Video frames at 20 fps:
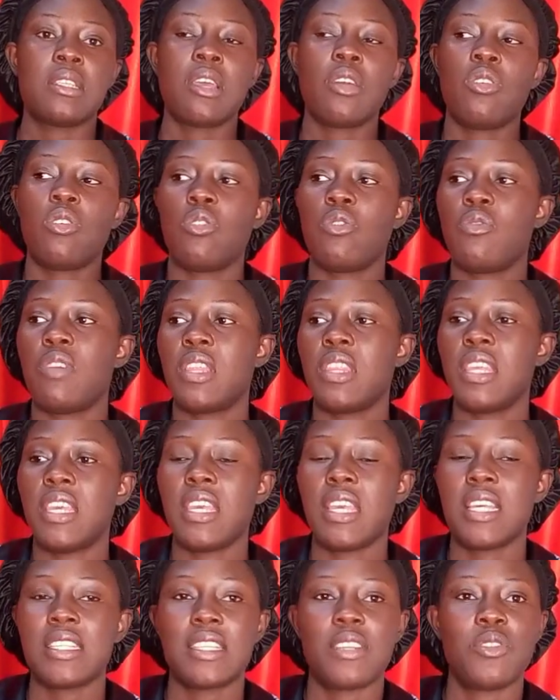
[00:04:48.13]
now, over
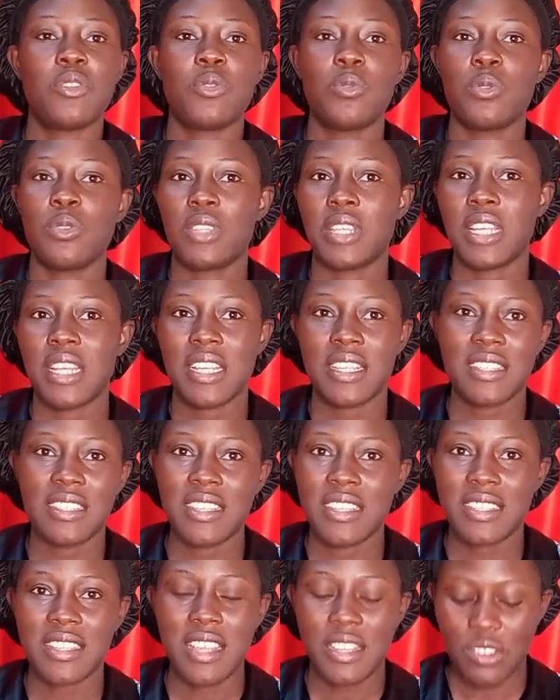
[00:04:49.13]
the years, I don't know, the
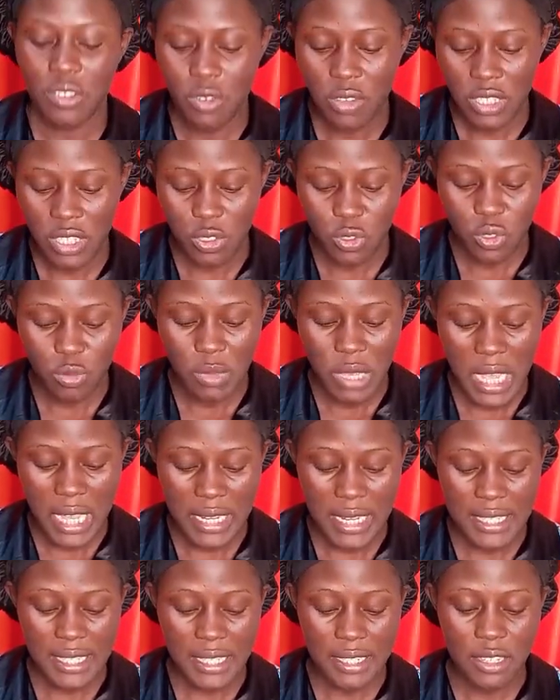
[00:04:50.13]
laziness that got into me,
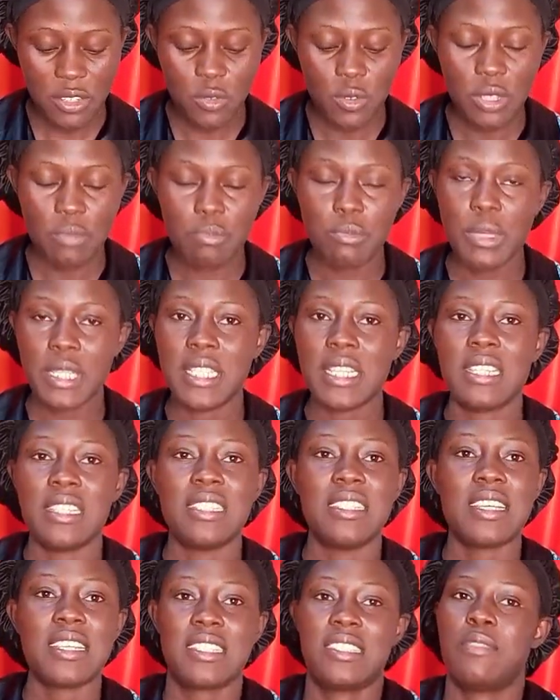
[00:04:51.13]
and I started doing majorly
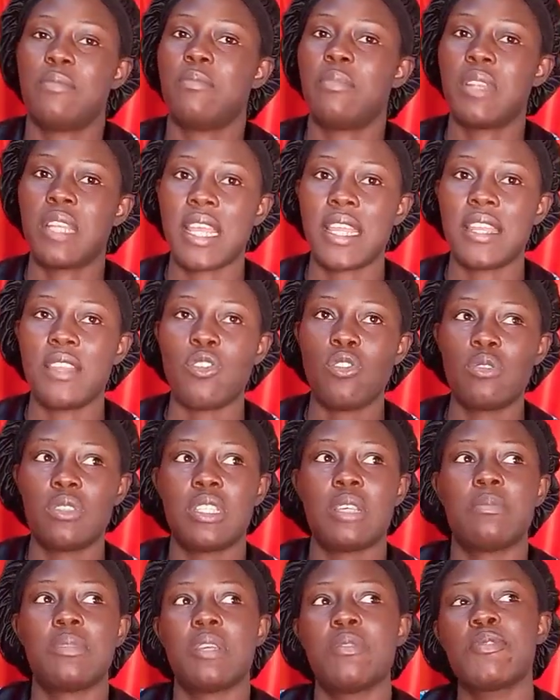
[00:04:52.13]
just bread, or
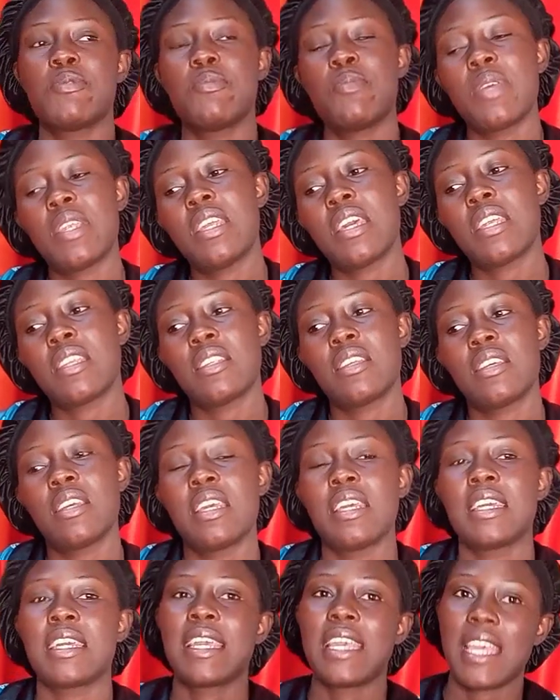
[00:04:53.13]
sometimes bread and
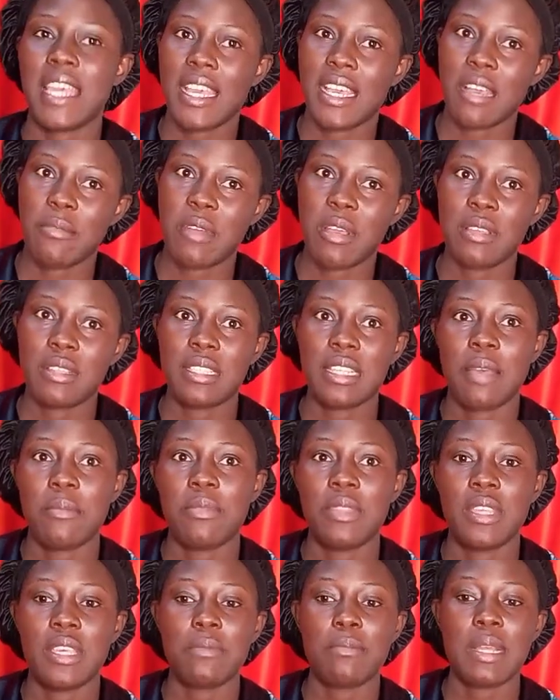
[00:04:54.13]
cake, or
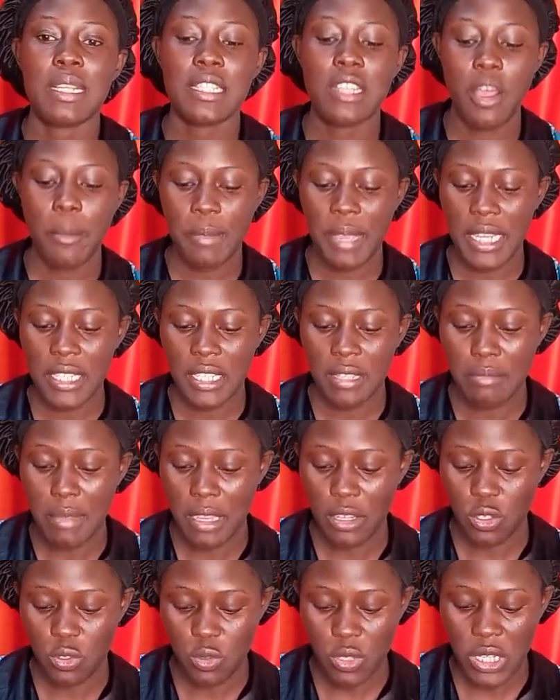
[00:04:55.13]
something. But now I'm getting
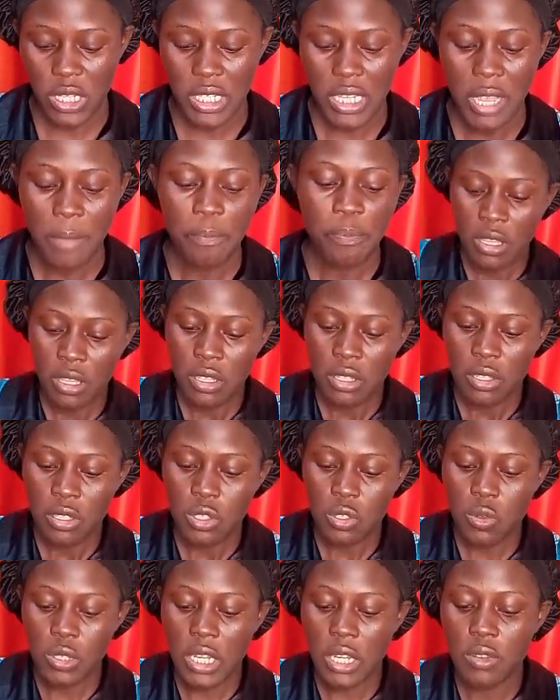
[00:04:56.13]
back to it.
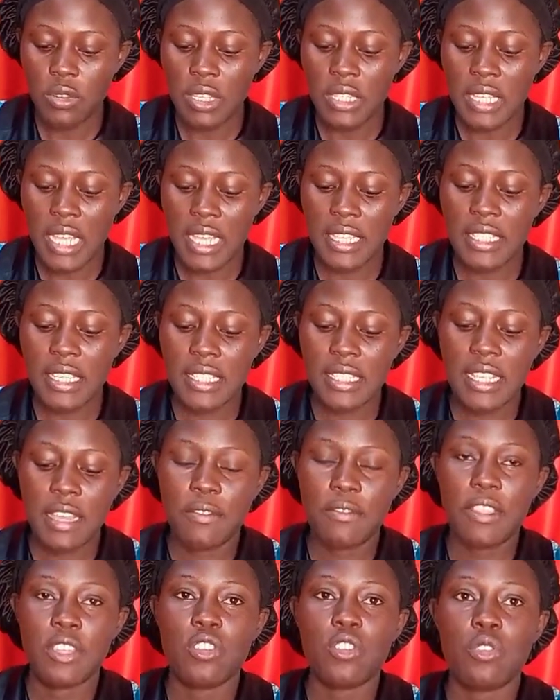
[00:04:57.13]
So what I do is I just
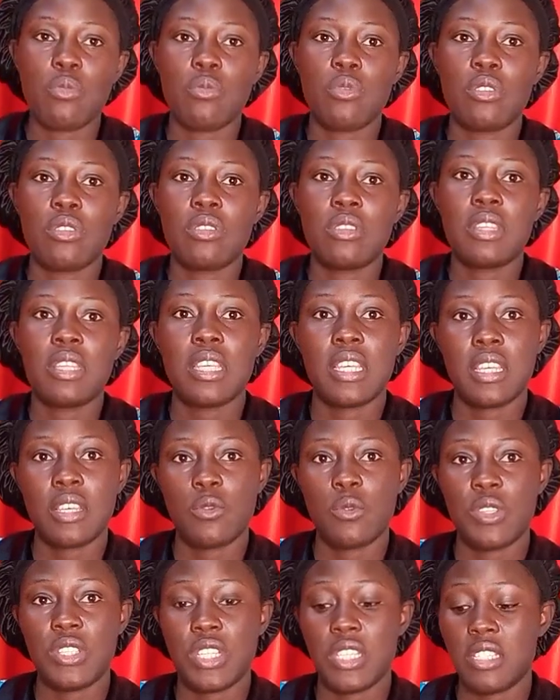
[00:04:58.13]
have the normal
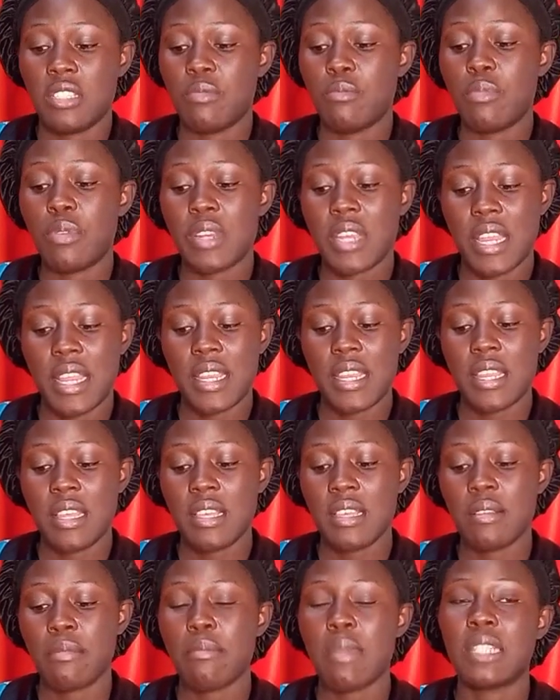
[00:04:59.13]
thing, which is bread,
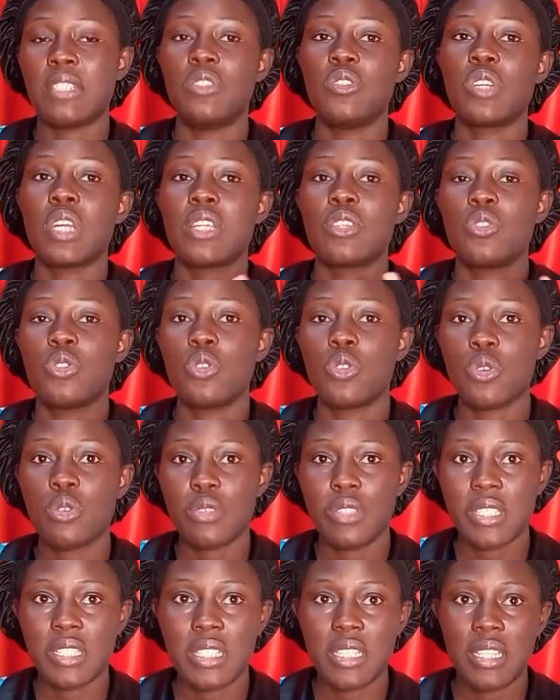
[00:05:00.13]
but you can
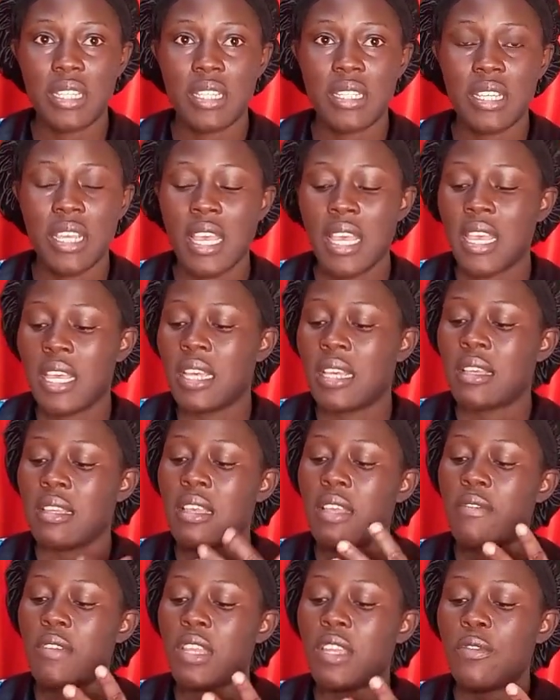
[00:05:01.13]
toast it.
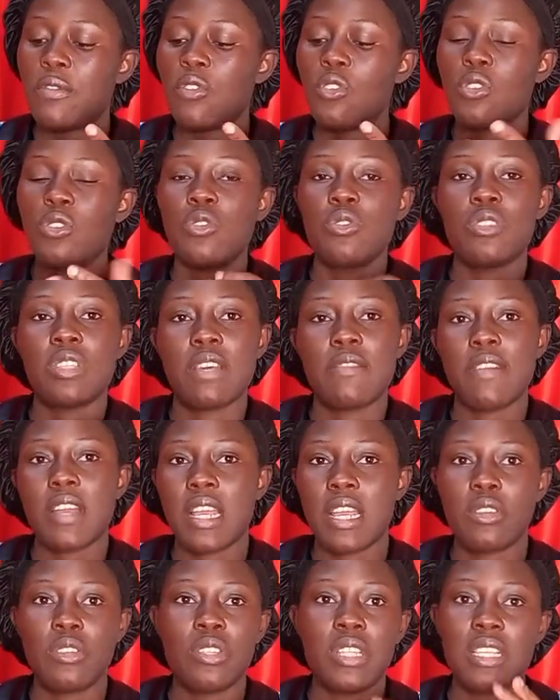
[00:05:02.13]
Even if you don't use
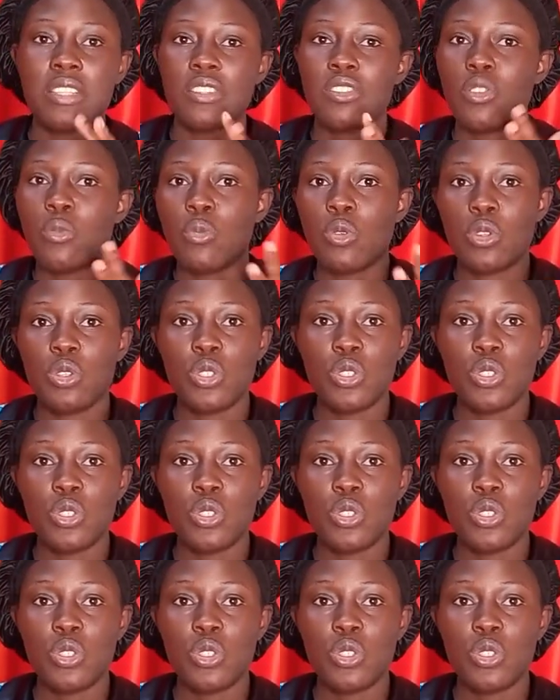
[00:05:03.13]
avocado, just normal